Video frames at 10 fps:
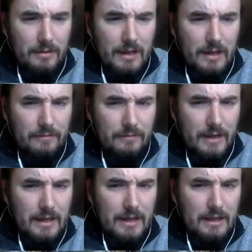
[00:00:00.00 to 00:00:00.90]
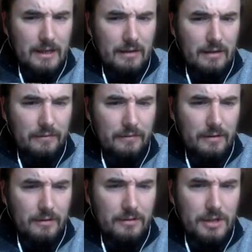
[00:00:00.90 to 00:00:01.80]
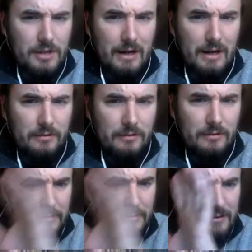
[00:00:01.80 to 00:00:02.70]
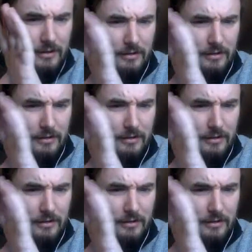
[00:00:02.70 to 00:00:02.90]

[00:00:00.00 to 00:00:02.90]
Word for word: I forget if there's a geographical difference